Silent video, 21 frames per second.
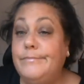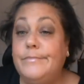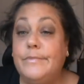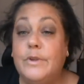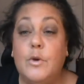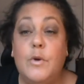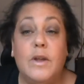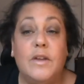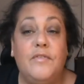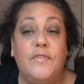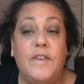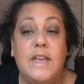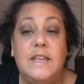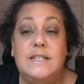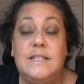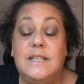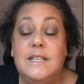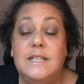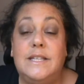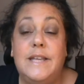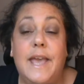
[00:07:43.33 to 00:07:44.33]
Quick
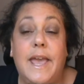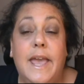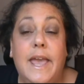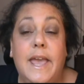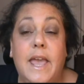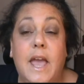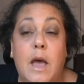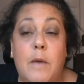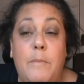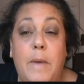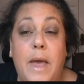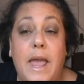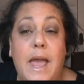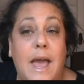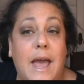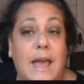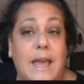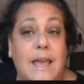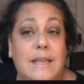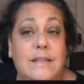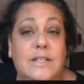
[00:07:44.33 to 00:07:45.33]
face of the day on my
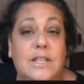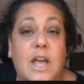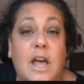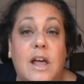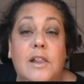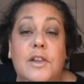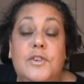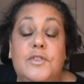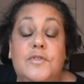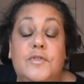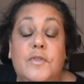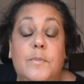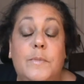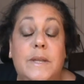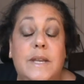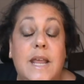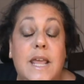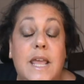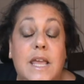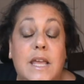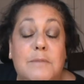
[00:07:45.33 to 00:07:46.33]
eyes, colors from the
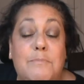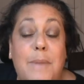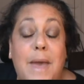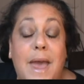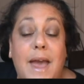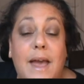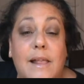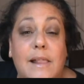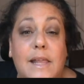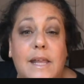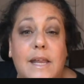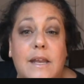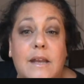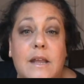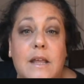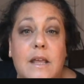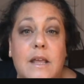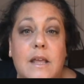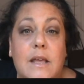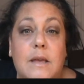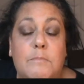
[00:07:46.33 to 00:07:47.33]
Naked palette,
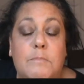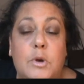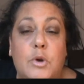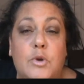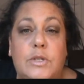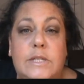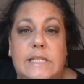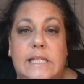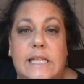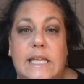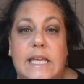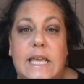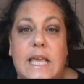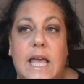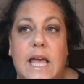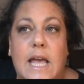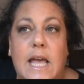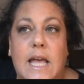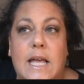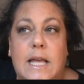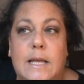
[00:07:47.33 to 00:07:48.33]

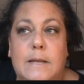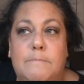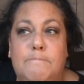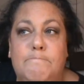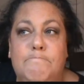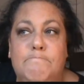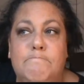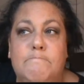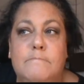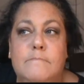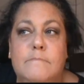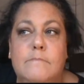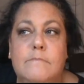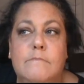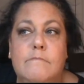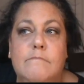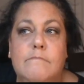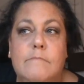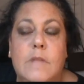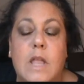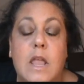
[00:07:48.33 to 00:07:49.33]
mostly
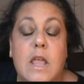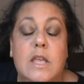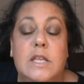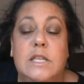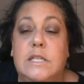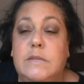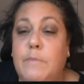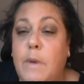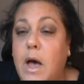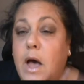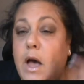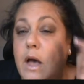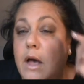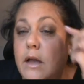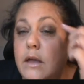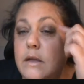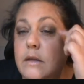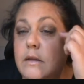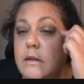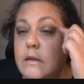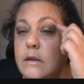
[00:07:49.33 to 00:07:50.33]

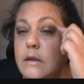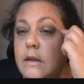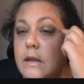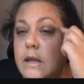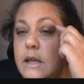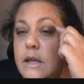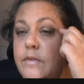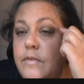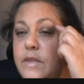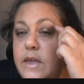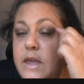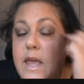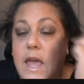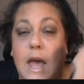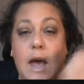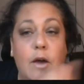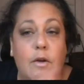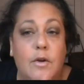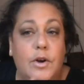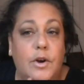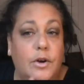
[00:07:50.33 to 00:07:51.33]
Smog in the
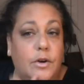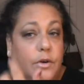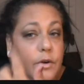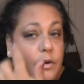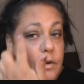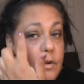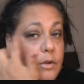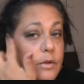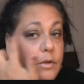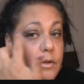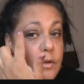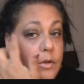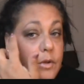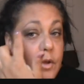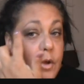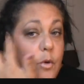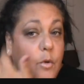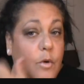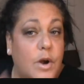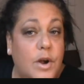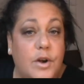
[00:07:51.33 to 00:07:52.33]
outer
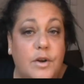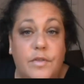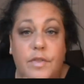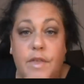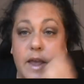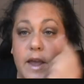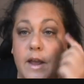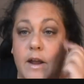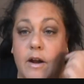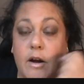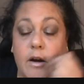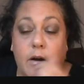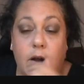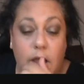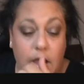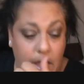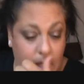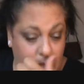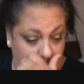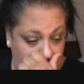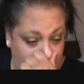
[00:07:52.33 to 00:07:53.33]
corner there.
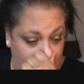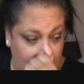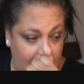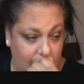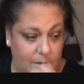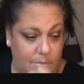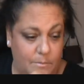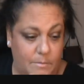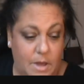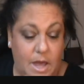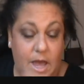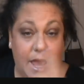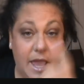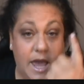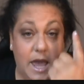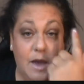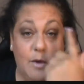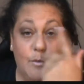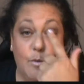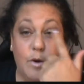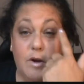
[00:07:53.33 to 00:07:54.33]
I
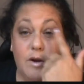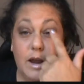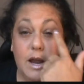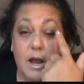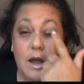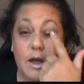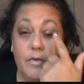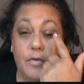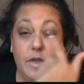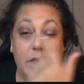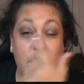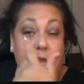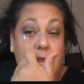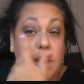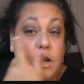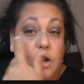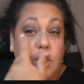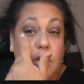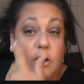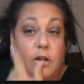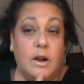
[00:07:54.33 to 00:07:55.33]
am wearing on the
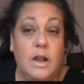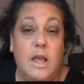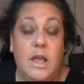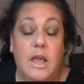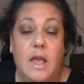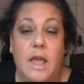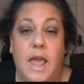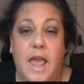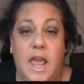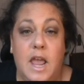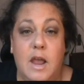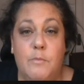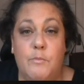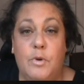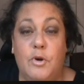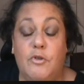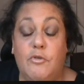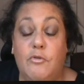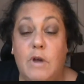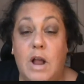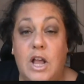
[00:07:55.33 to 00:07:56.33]
inner
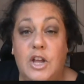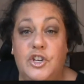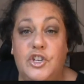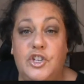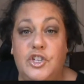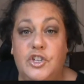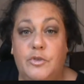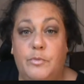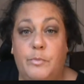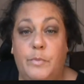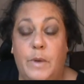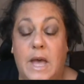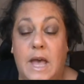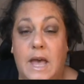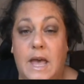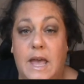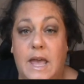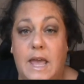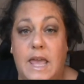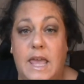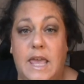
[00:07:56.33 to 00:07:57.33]
Amber Rush
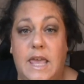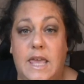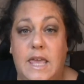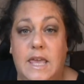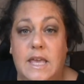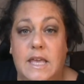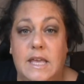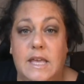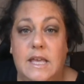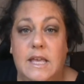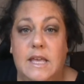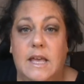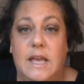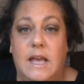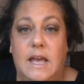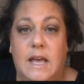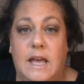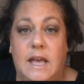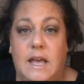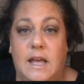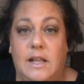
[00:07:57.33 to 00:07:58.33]
by
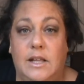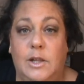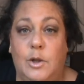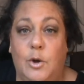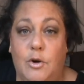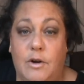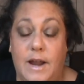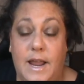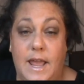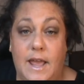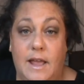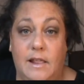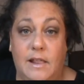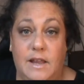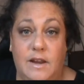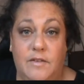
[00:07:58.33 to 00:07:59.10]
L'Oreal